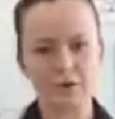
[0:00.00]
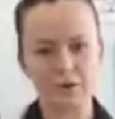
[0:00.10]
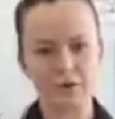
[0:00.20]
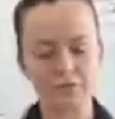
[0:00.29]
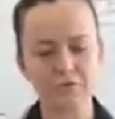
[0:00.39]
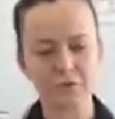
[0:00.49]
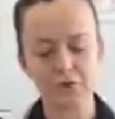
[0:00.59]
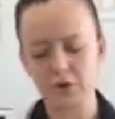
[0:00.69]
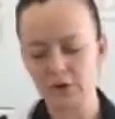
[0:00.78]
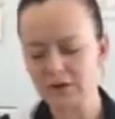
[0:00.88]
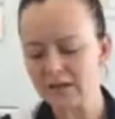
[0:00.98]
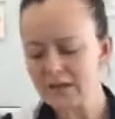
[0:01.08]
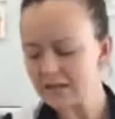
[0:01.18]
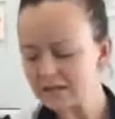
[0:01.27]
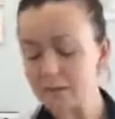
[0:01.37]
like golf can hurt.
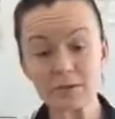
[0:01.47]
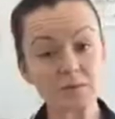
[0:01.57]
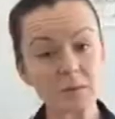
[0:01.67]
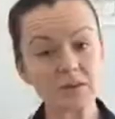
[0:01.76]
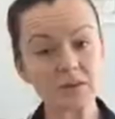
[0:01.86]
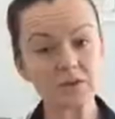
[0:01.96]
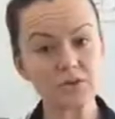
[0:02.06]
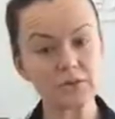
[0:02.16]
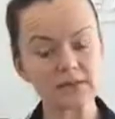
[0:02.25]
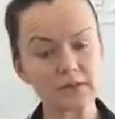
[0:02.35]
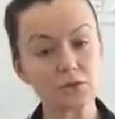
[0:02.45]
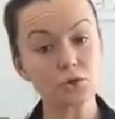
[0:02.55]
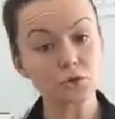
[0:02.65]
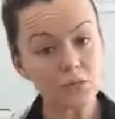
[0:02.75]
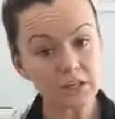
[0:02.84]
Sometimes people that use like
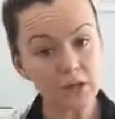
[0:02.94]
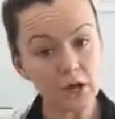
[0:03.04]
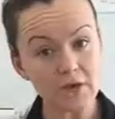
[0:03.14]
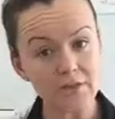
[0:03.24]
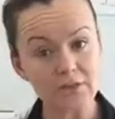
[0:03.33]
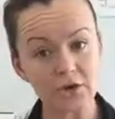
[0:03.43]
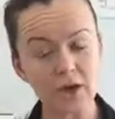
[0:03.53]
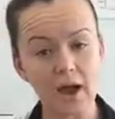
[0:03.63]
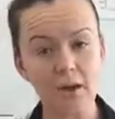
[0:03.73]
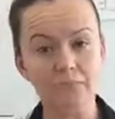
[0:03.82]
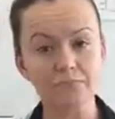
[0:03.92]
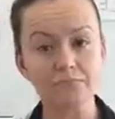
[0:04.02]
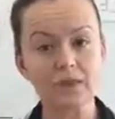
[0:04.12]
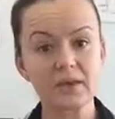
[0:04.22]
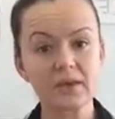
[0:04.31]
tools a lot, so
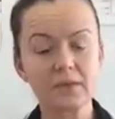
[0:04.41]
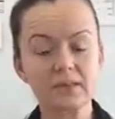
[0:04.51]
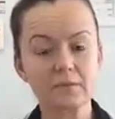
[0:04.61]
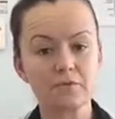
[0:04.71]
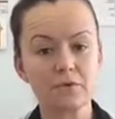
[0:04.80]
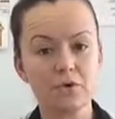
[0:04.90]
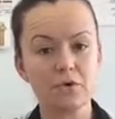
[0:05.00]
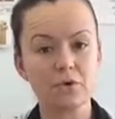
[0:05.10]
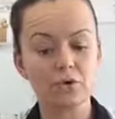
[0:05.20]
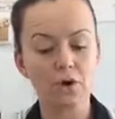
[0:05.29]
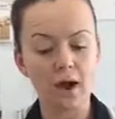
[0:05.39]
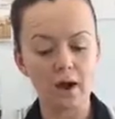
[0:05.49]
some of your